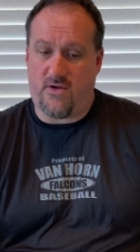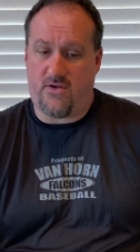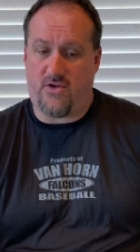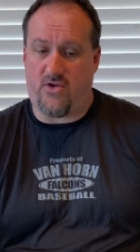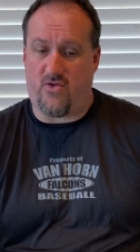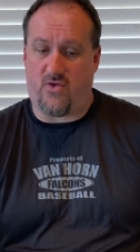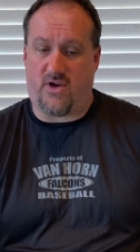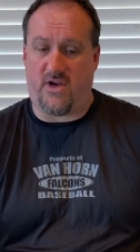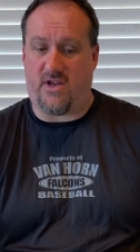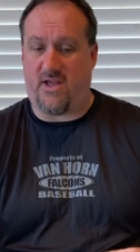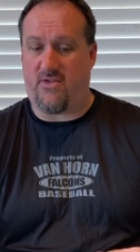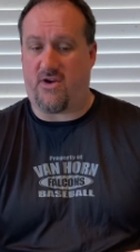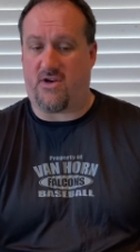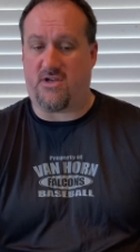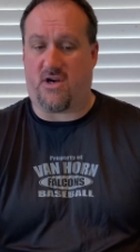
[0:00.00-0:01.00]
you could
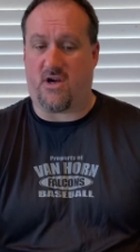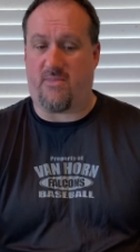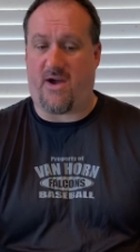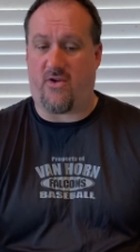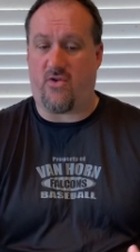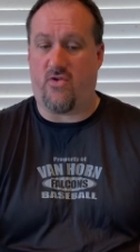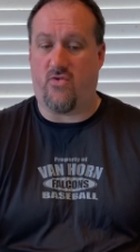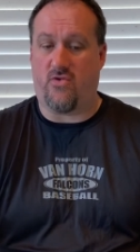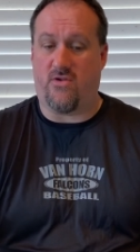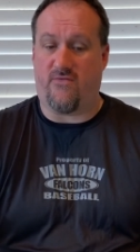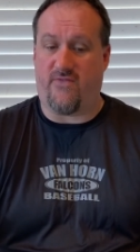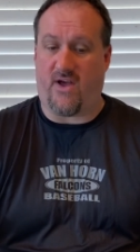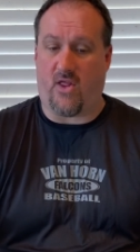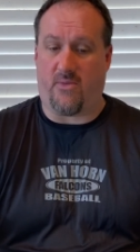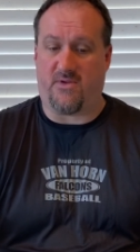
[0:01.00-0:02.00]
either talk about who
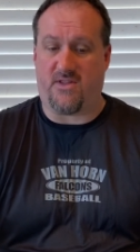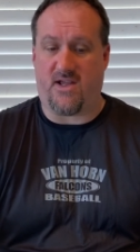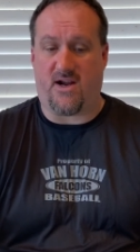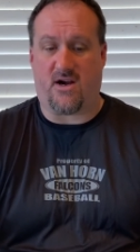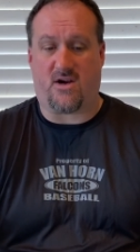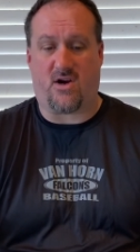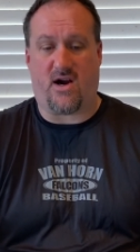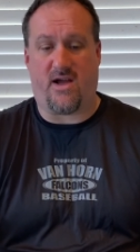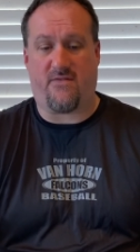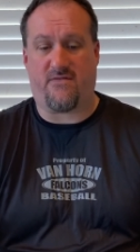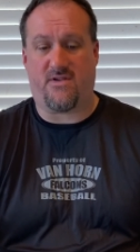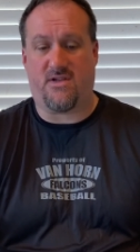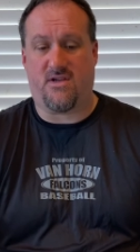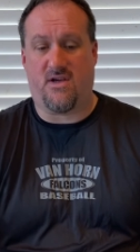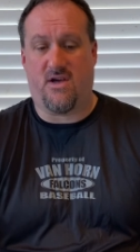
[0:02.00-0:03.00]
developed the
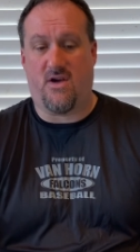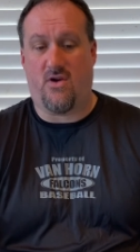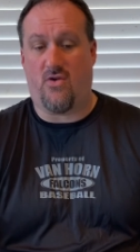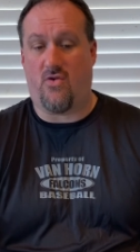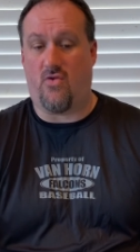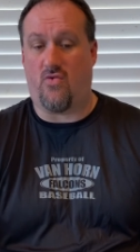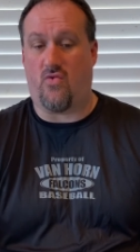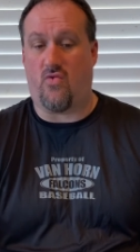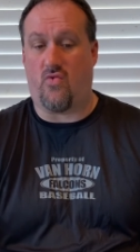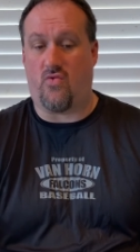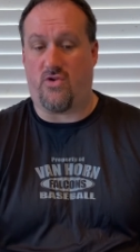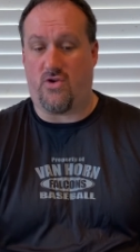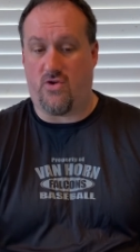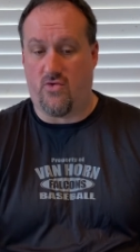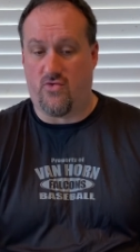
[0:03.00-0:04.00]
aircraft, who
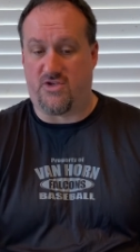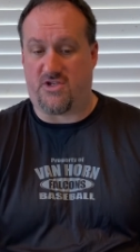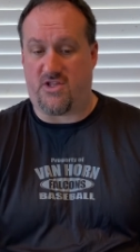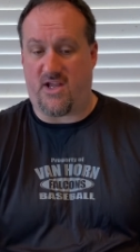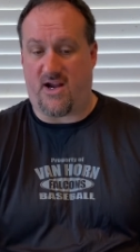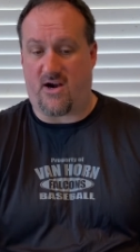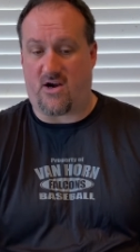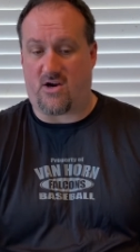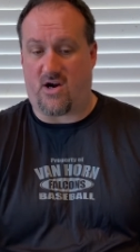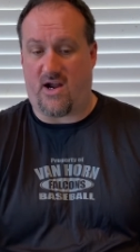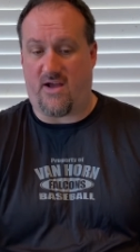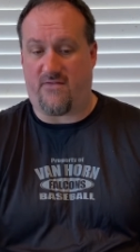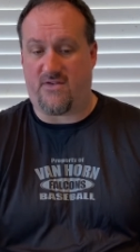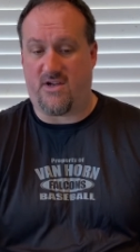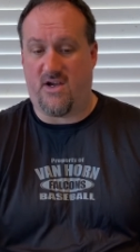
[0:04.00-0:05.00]
used the
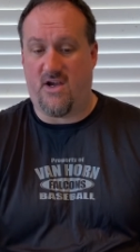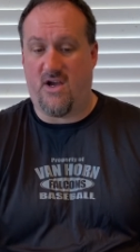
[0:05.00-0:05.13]
aircraft,